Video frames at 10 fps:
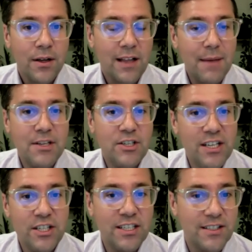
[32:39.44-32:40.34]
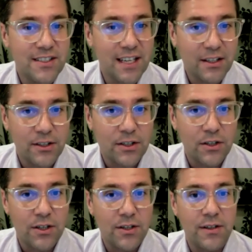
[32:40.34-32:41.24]
climate change is
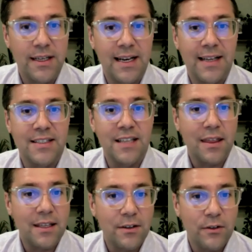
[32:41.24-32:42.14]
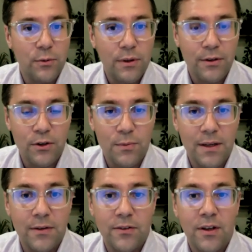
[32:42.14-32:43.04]
cyclical. It has nothing to do with
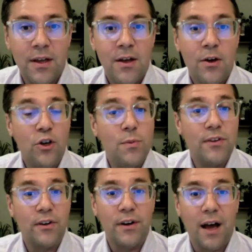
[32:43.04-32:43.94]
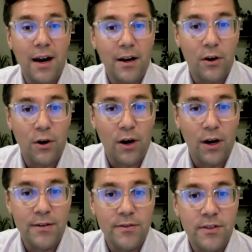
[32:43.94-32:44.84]
humans. Humans are not a
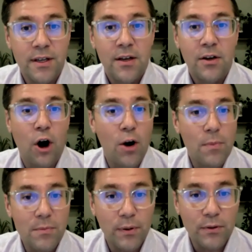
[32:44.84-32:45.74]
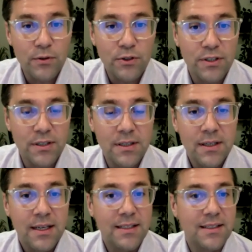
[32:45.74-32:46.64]
cause. Carbon pollution
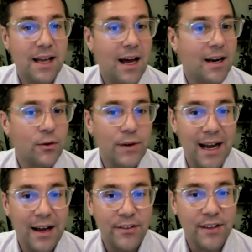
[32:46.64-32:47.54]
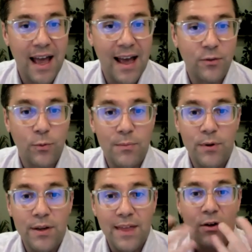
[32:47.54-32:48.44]
is not a greenhouse gas. We
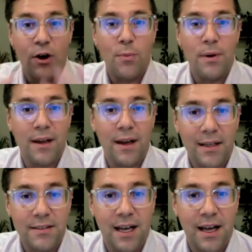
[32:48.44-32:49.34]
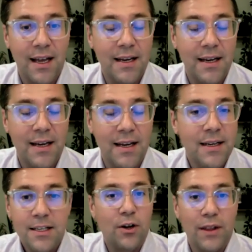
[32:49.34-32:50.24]
breathe out carbon dioxide.
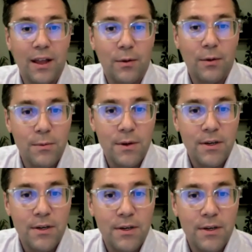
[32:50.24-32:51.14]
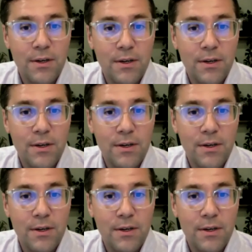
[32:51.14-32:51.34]
What do we should all